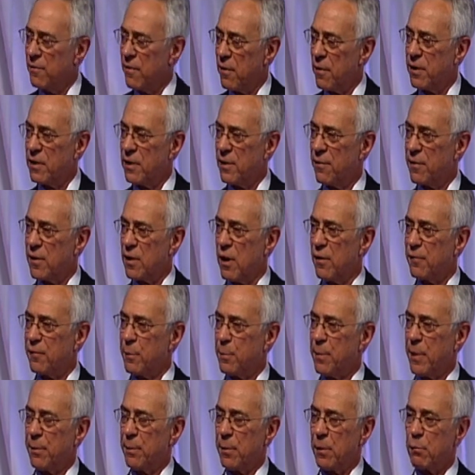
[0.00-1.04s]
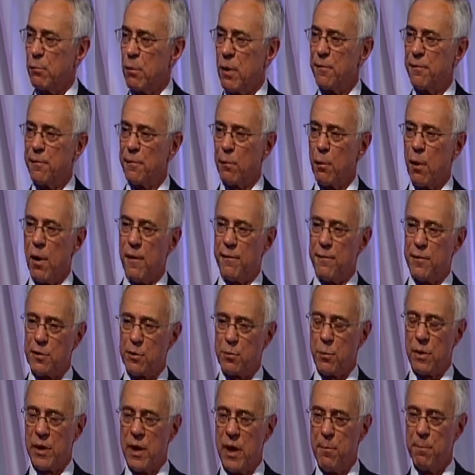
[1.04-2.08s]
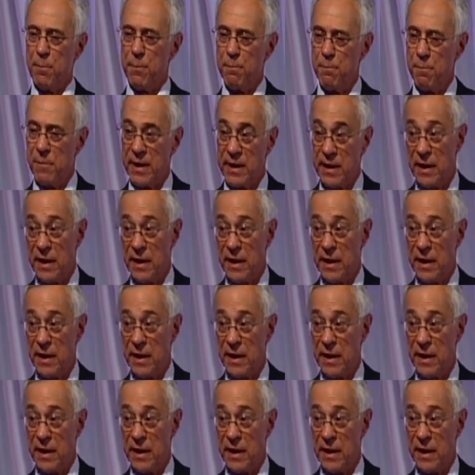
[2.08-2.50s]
it very difficult for people to run for office without